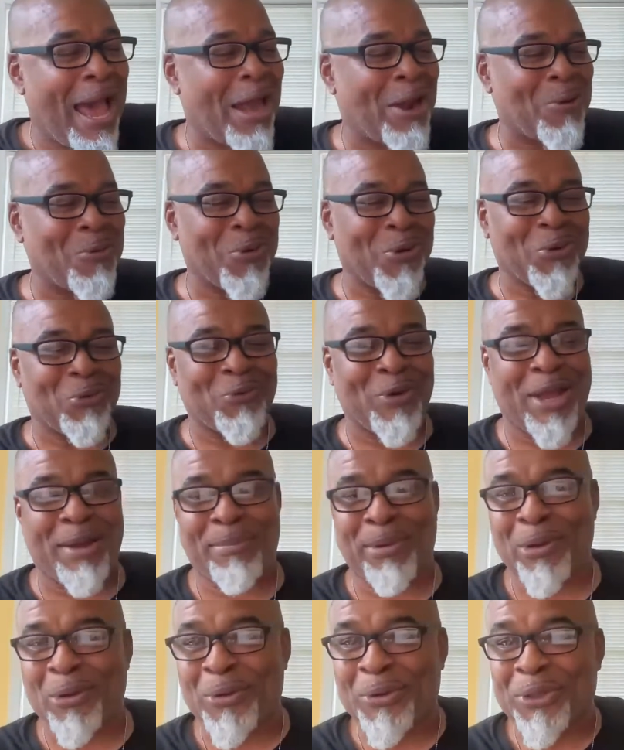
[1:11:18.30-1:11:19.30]
I don't want to
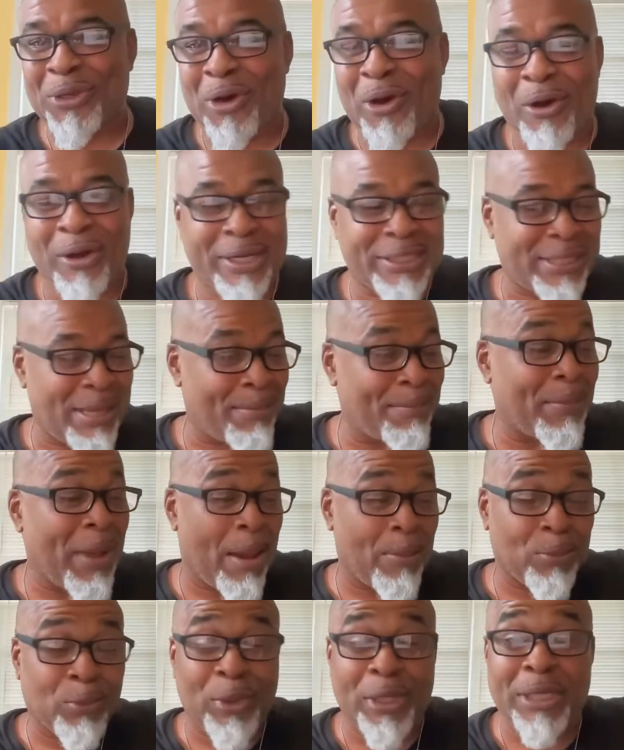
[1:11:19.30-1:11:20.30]
ramble on y'all because I'm
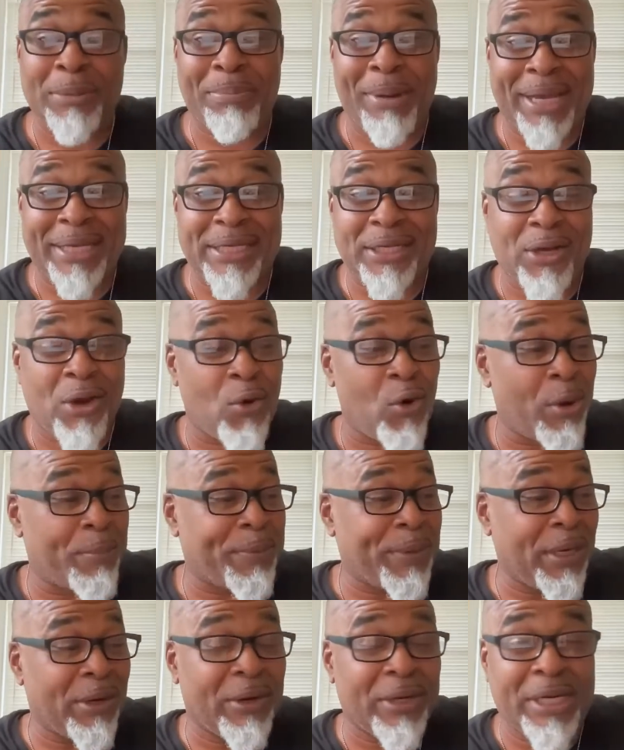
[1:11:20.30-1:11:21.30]
I'm really about to go
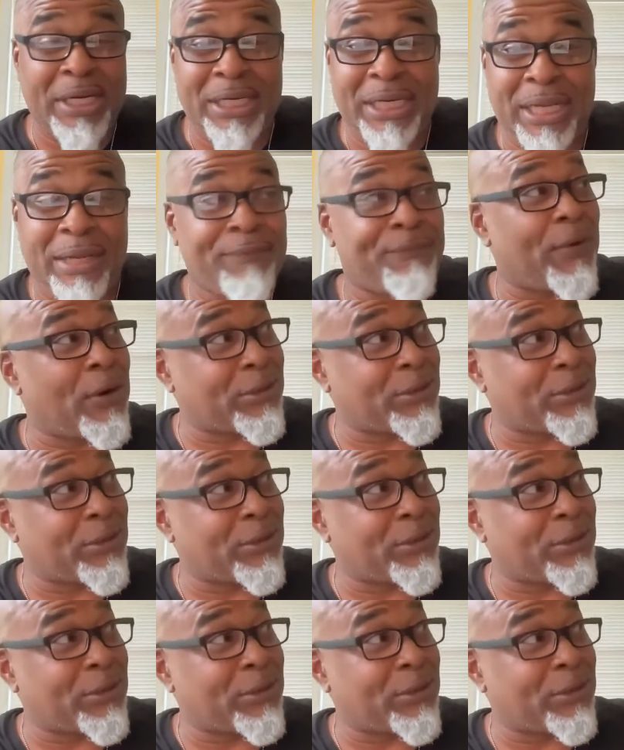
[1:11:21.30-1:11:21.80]
up here in the den.